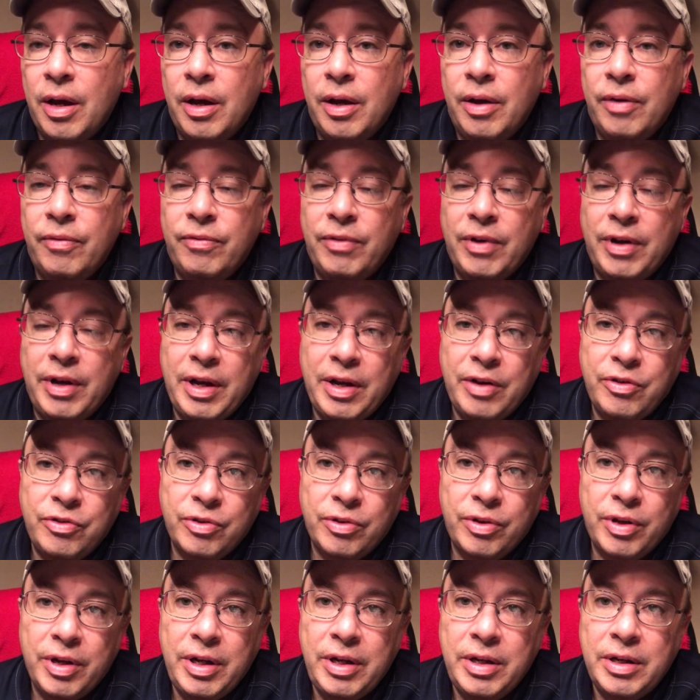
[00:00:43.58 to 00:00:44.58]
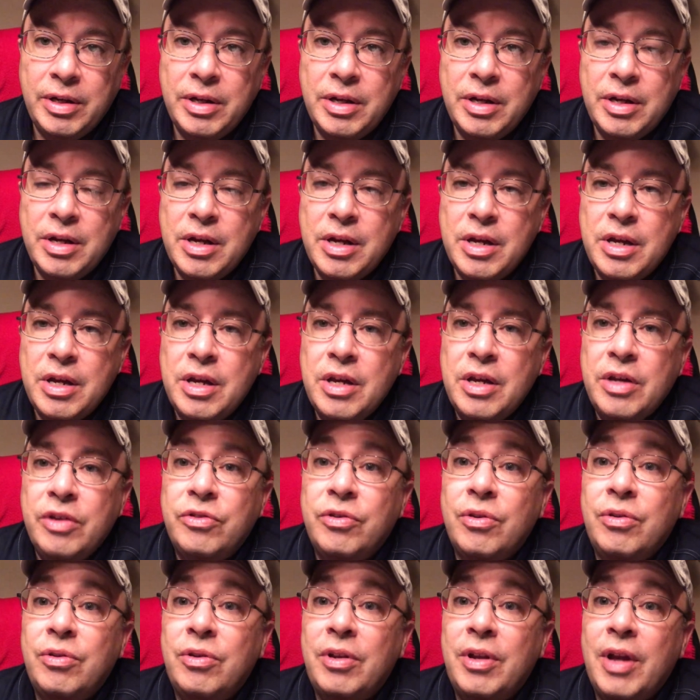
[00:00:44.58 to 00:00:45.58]
financially.
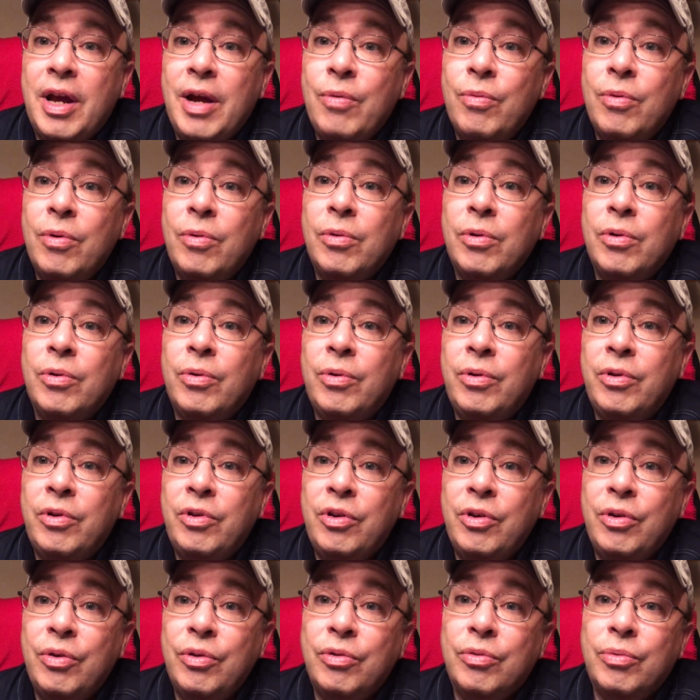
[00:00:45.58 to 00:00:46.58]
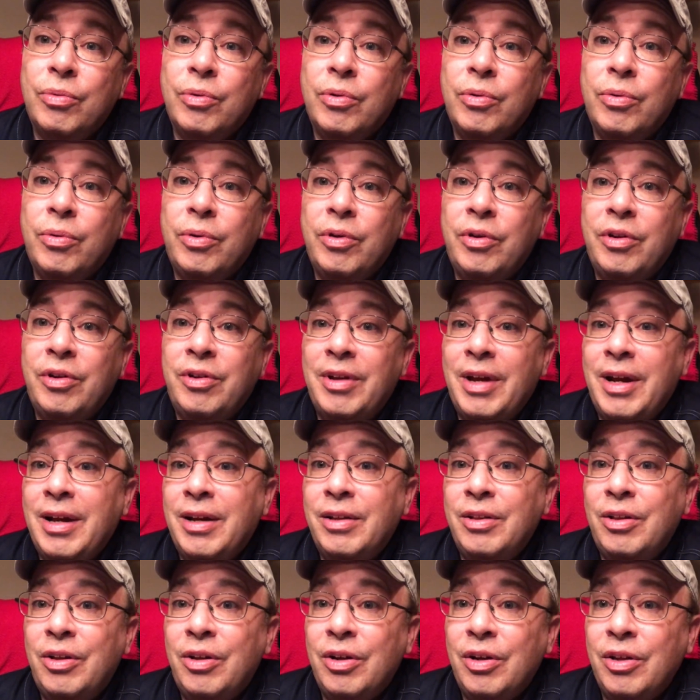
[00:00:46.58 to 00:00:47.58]
So today what we're going to do is we're going to take a
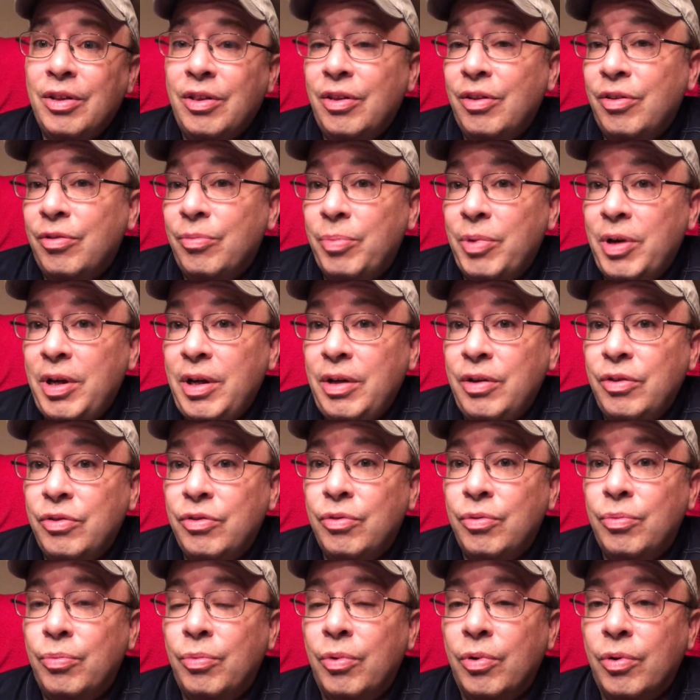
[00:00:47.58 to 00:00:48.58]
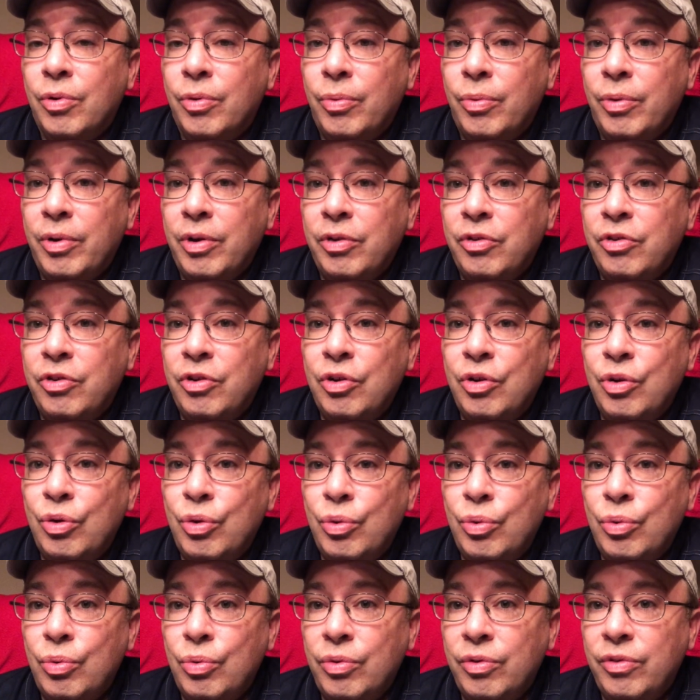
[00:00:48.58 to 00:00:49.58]
look at this piece. We're going
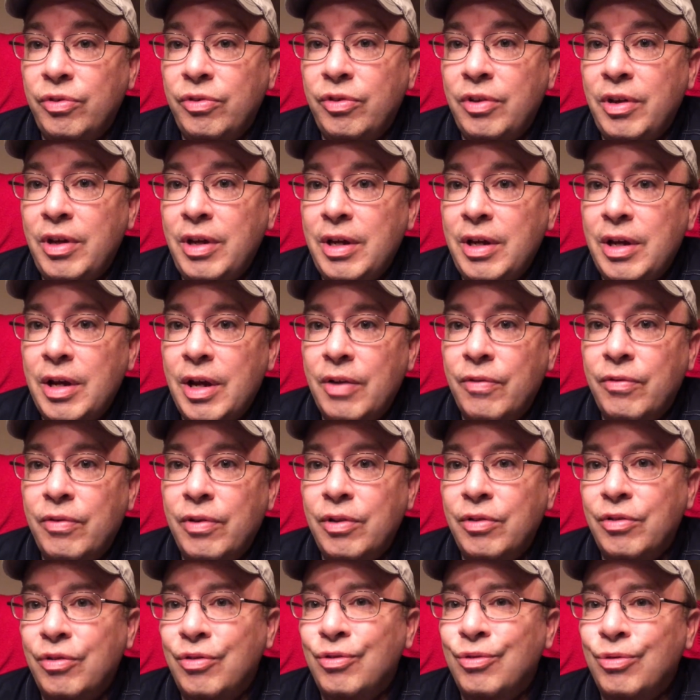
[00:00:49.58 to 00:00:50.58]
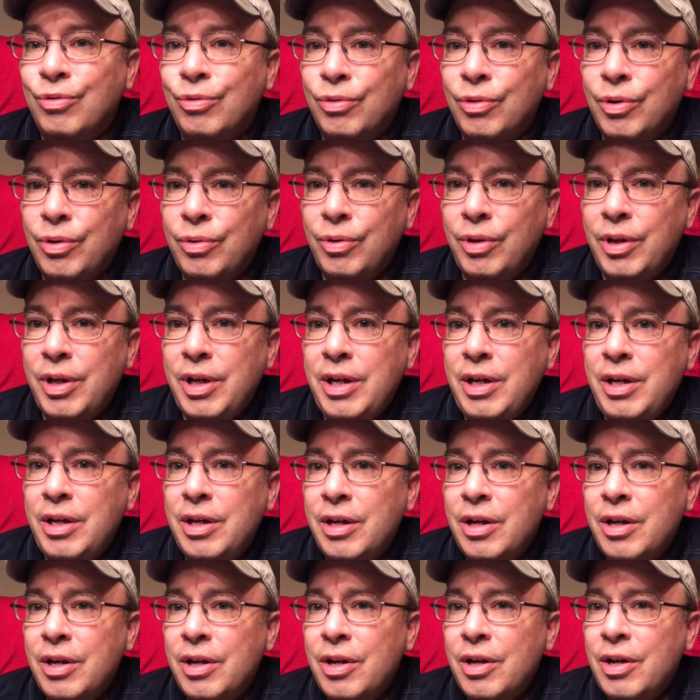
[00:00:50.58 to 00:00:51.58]
to see if it's truly
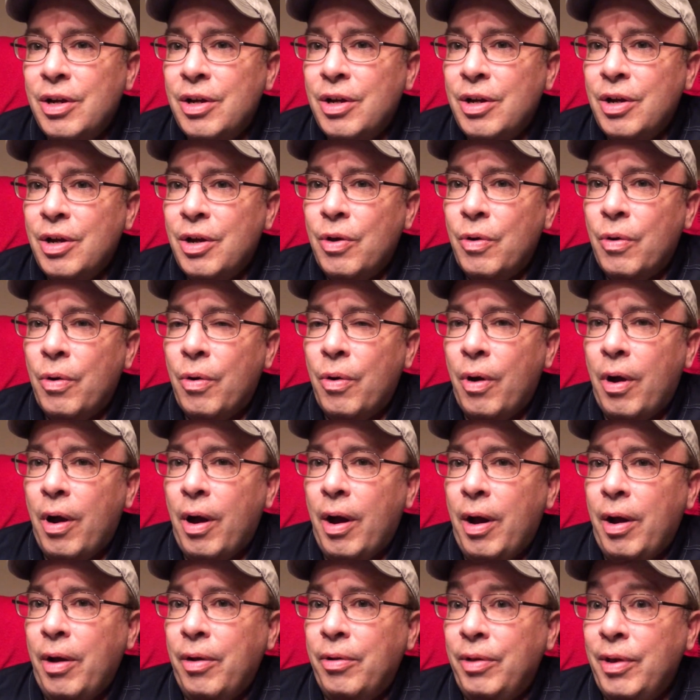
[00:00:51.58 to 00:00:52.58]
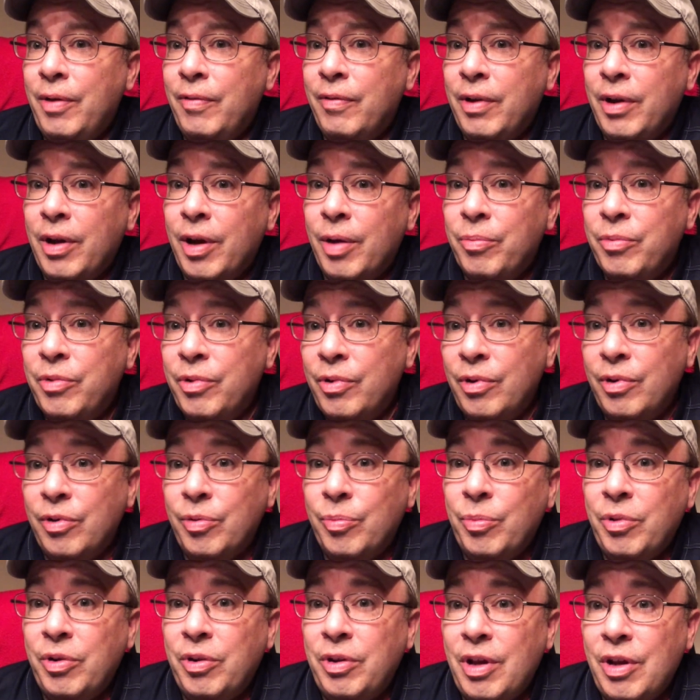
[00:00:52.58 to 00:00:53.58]
living up to its
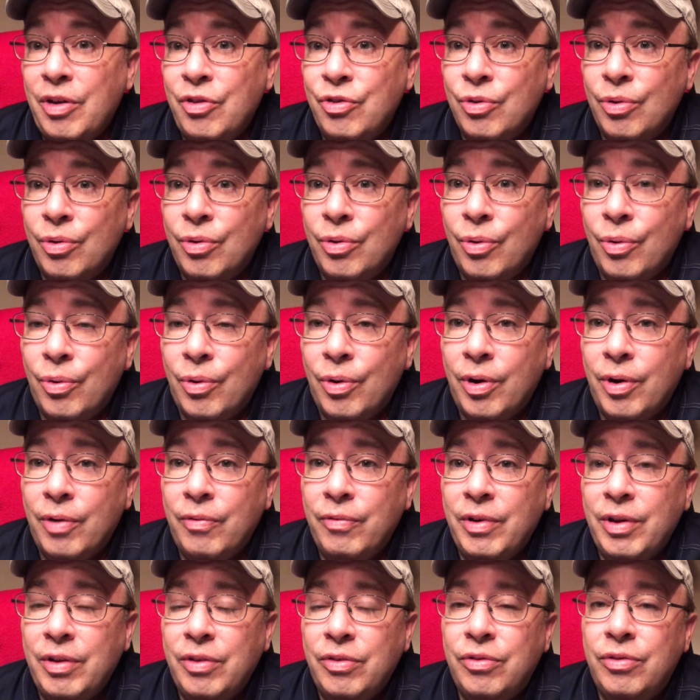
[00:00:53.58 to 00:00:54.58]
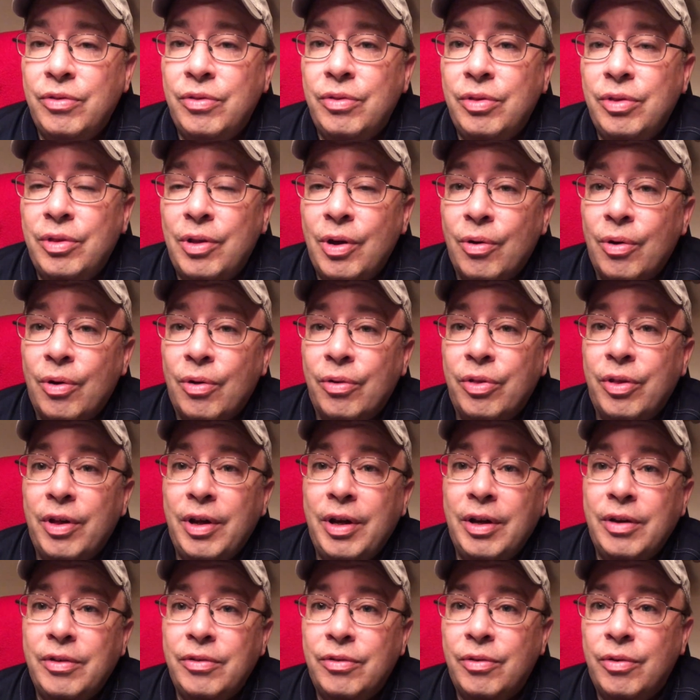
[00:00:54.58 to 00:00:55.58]
potential, or if there are
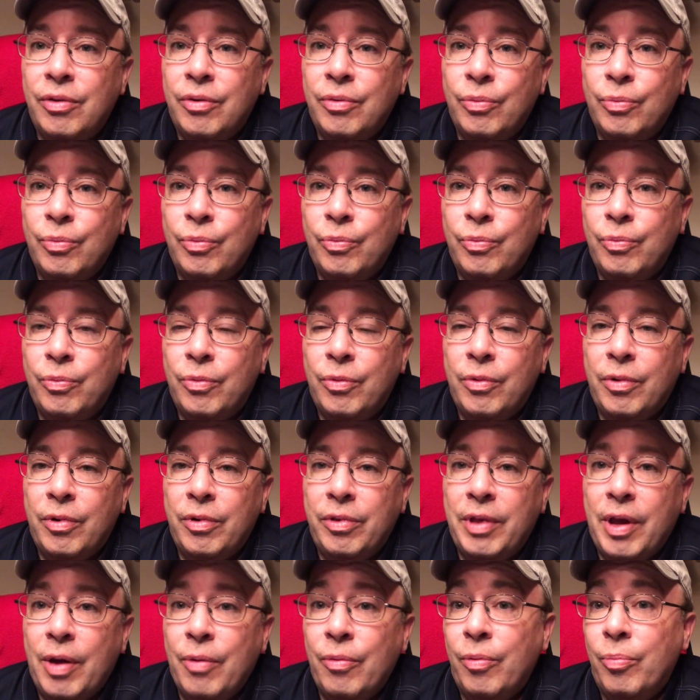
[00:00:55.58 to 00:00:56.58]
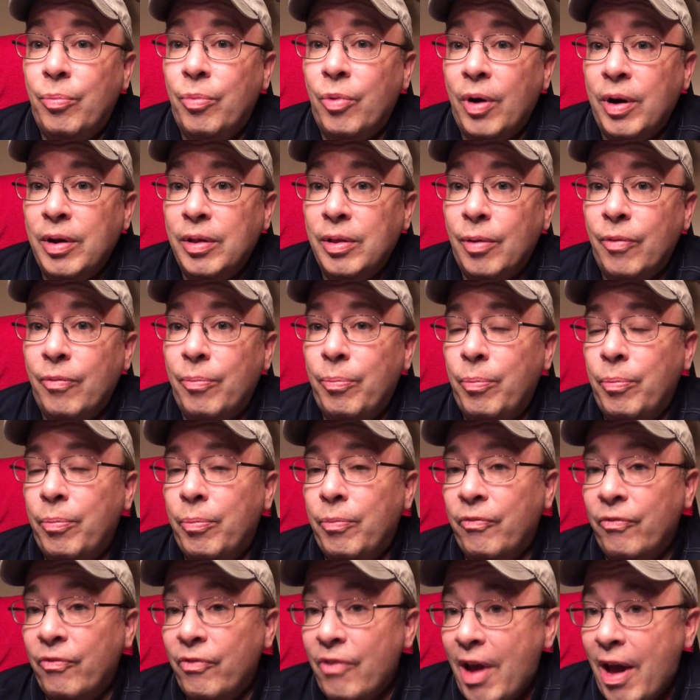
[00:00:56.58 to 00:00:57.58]
things that will bring the
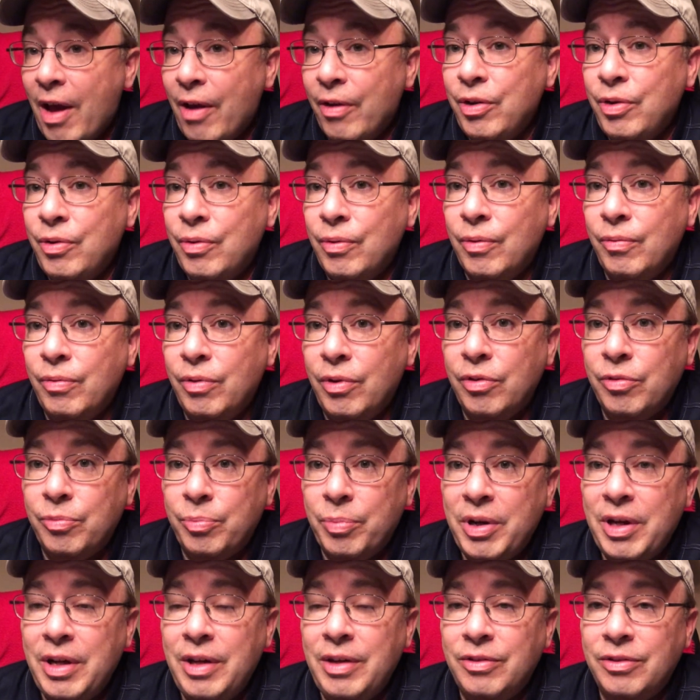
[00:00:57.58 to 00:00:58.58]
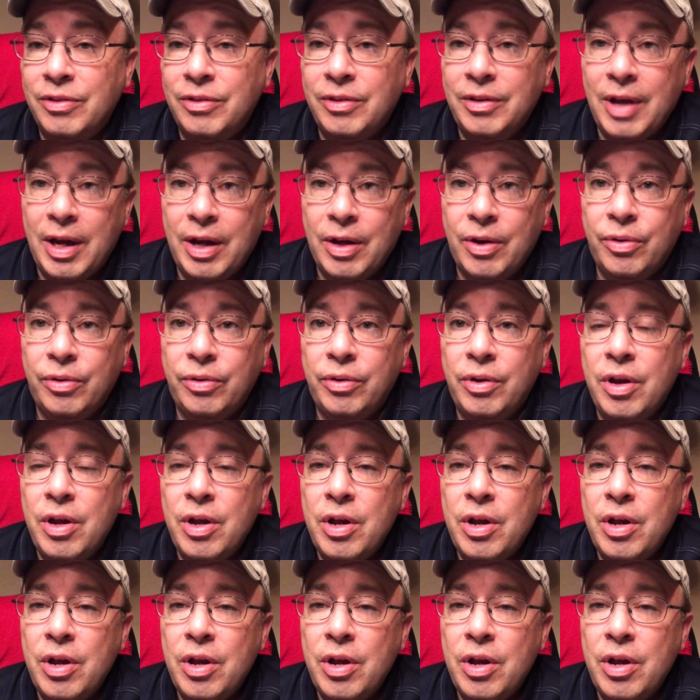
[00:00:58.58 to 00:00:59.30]
value of this piece down,